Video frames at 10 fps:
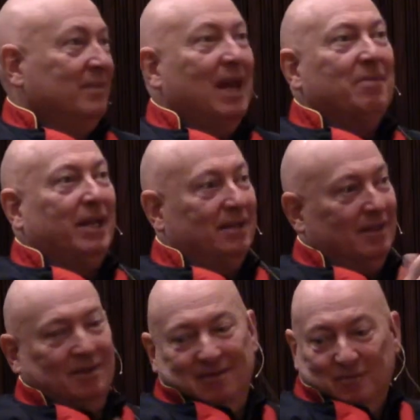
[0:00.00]
I mean,
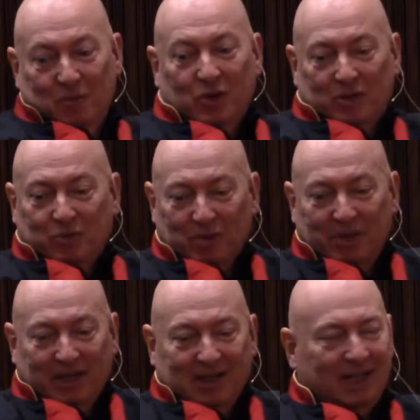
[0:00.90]
the book is pretty
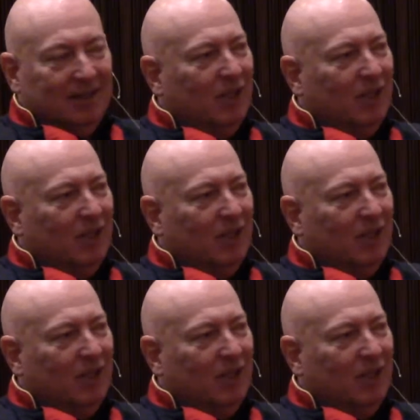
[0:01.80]
big, right?